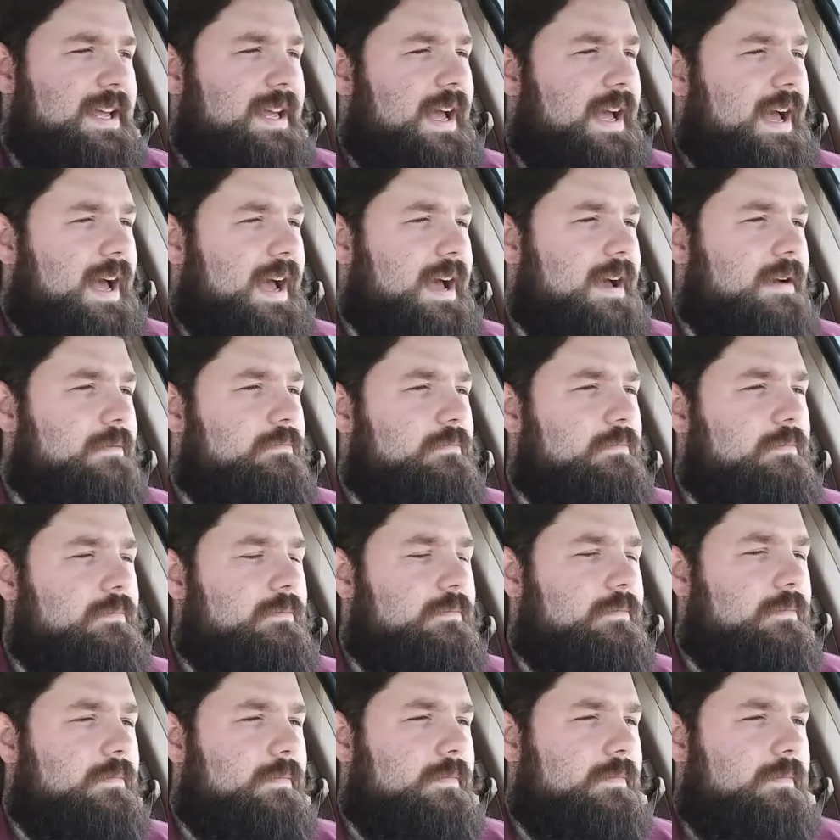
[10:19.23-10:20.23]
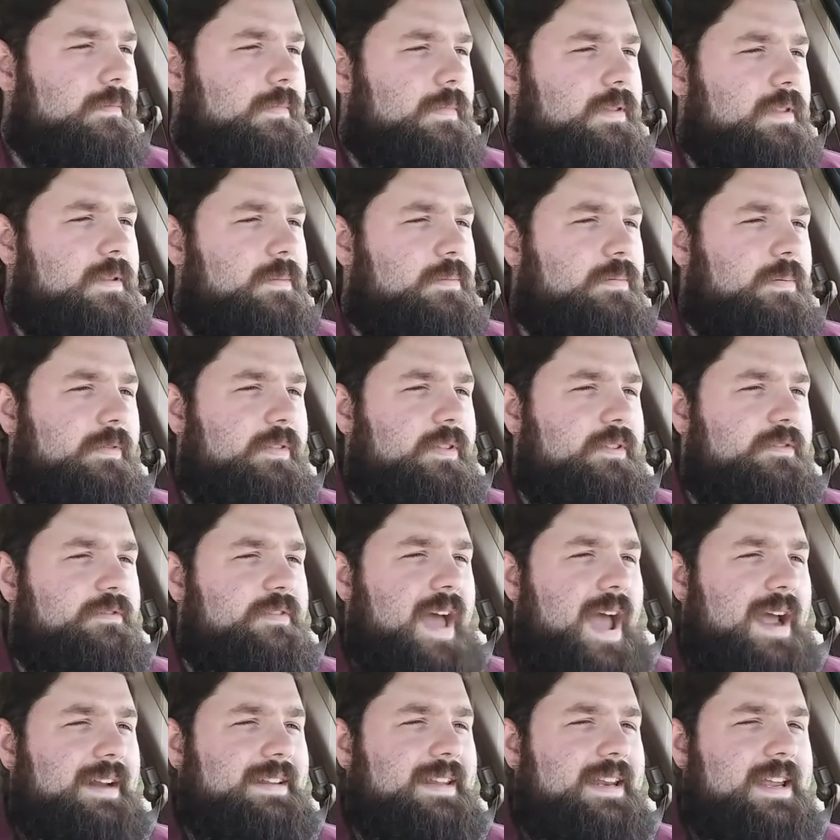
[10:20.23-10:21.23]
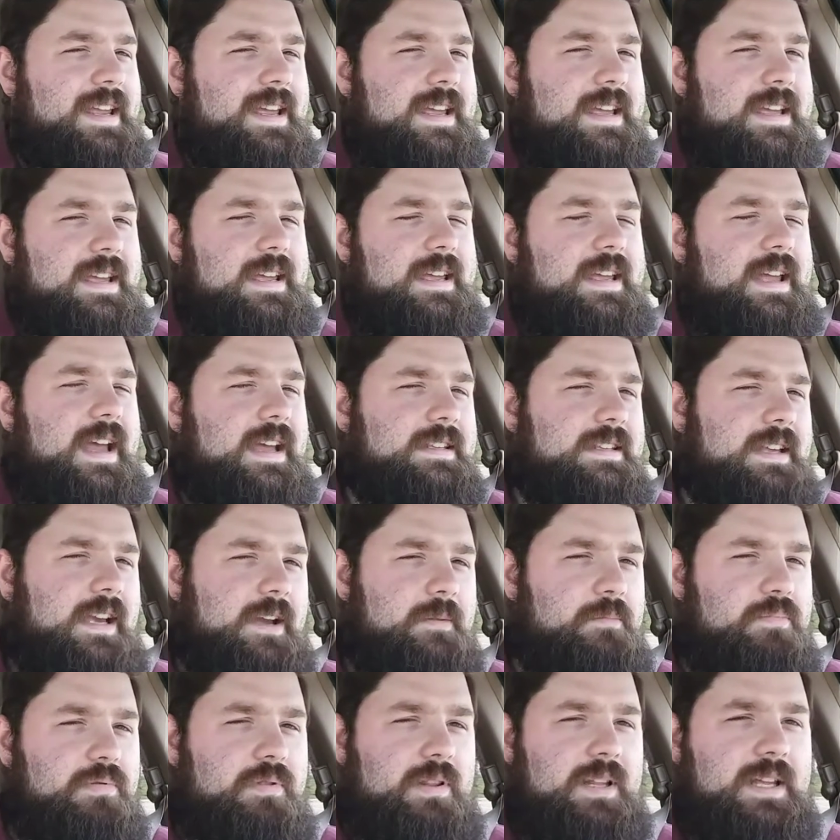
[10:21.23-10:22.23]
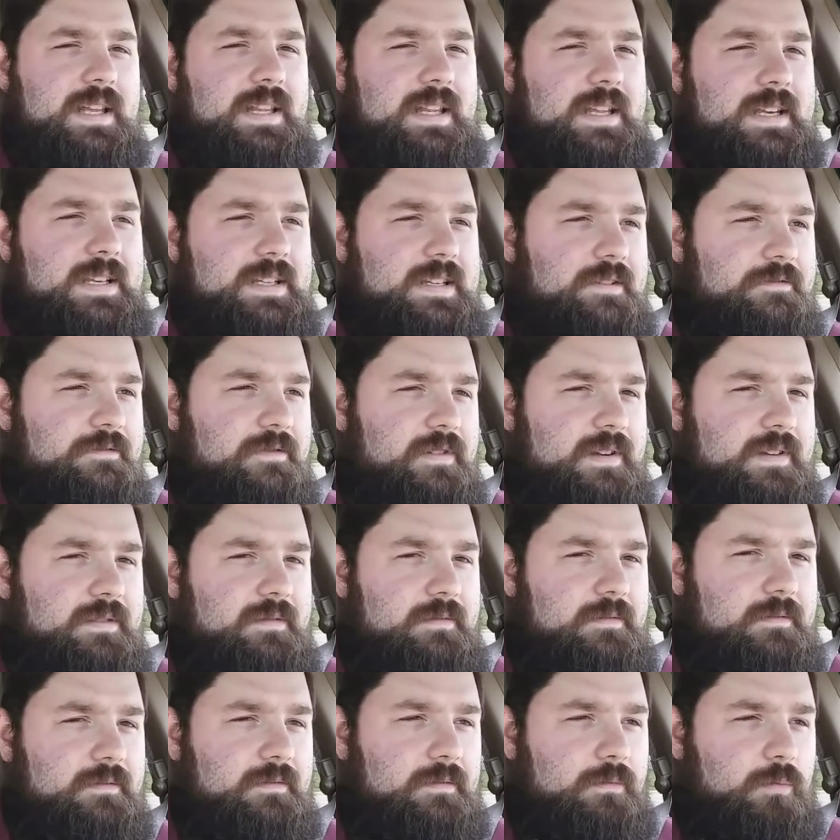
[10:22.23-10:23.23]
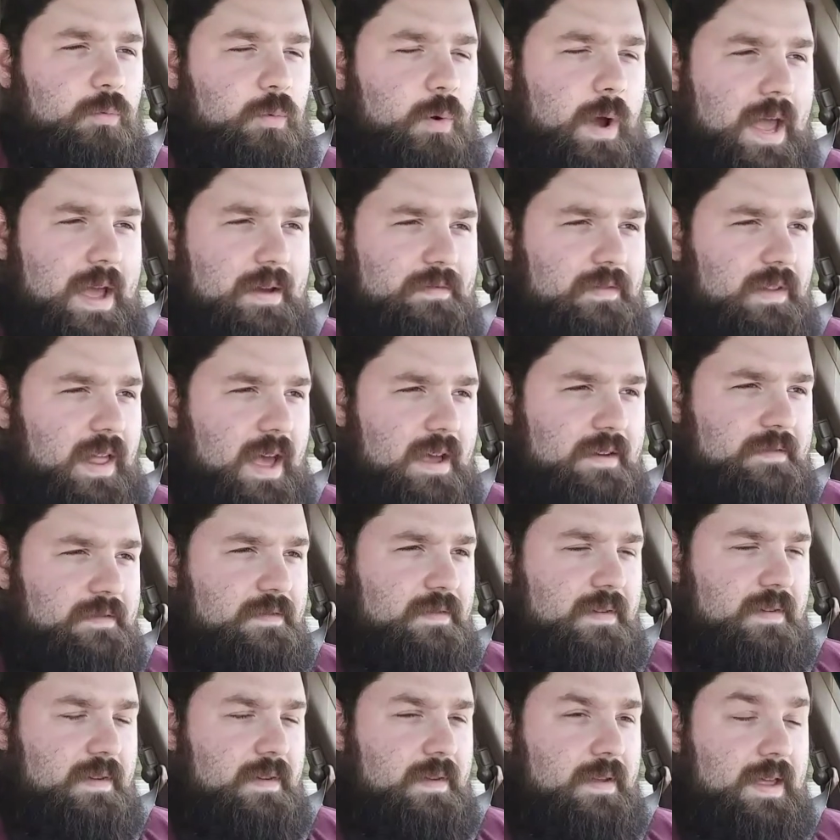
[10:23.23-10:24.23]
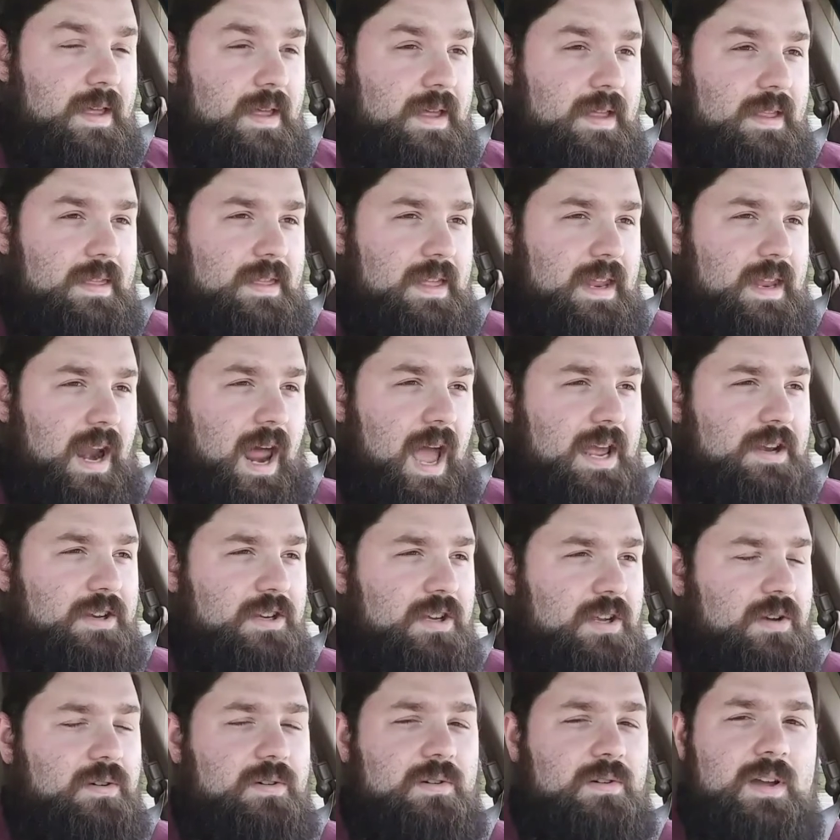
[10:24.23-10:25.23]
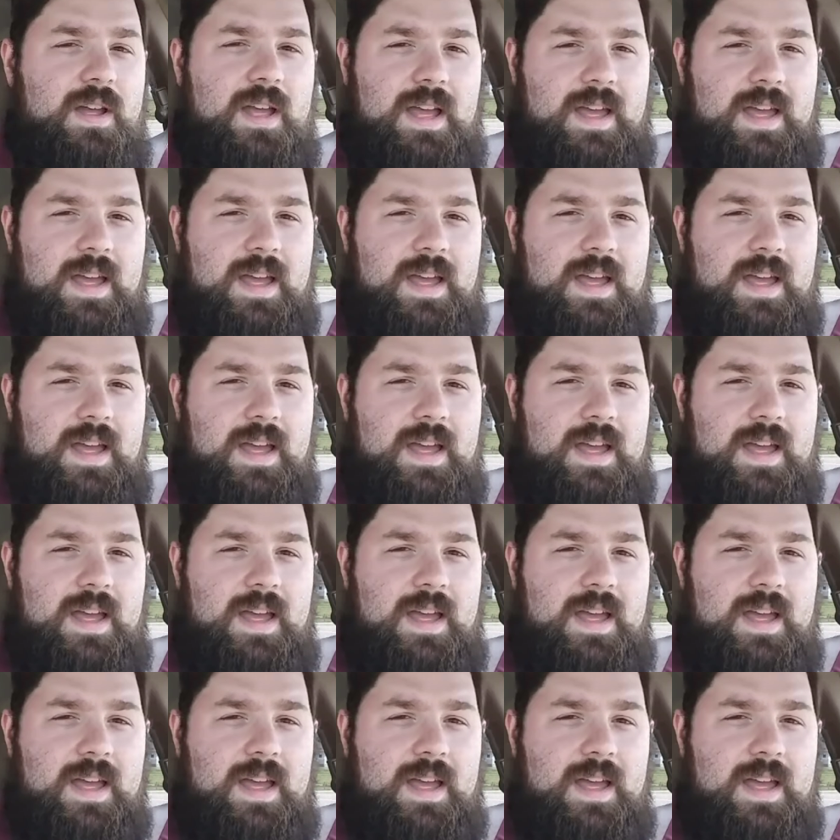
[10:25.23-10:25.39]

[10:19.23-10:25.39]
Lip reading: Um, the fact that he has a completely different way of life than I do.